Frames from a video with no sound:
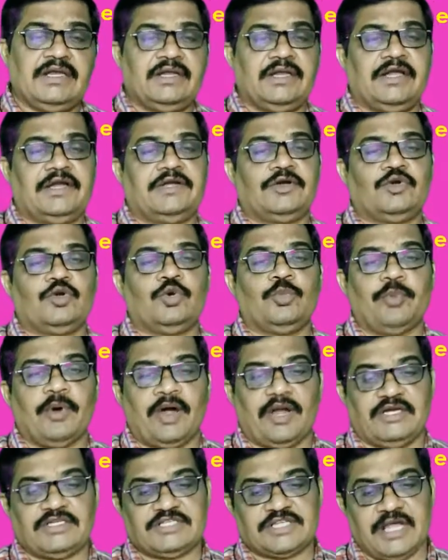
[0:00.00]
at 2
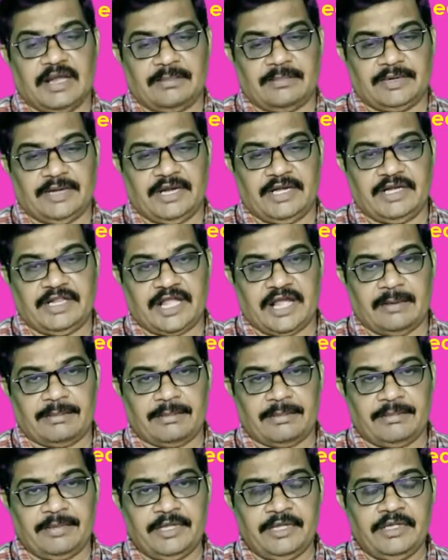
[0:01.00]
points capital A and
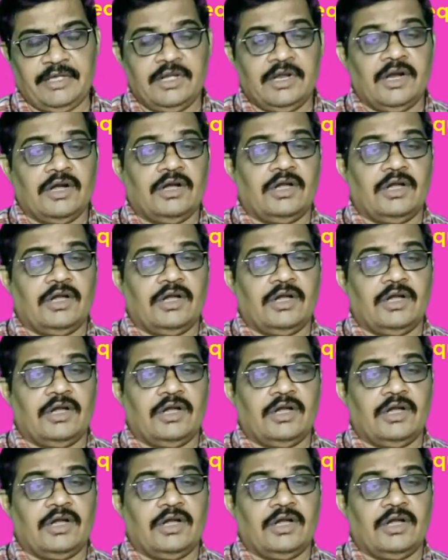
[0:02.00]
capital B.